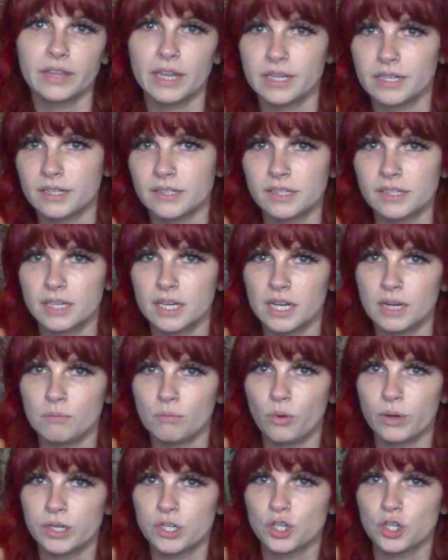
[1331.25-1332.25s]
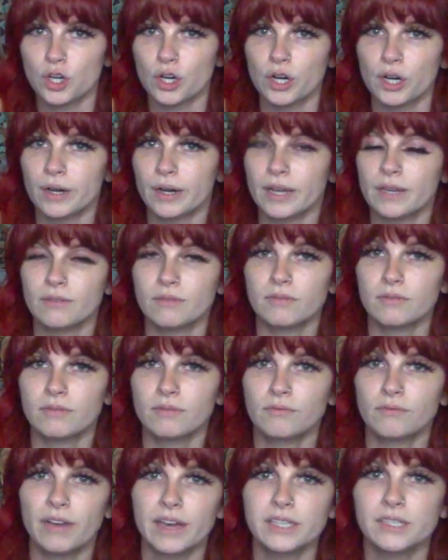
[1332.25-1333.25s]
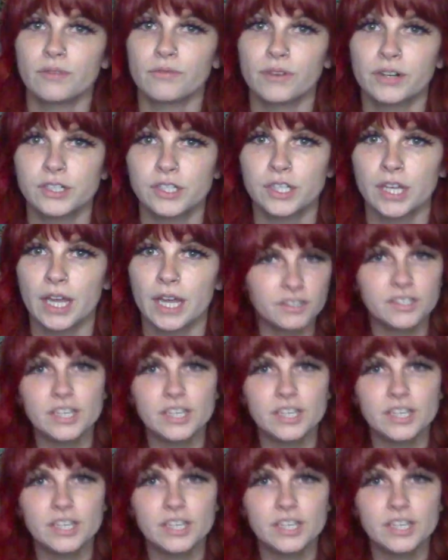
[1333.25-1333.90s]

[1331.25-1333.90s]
that doesn't need moisture and vice versa.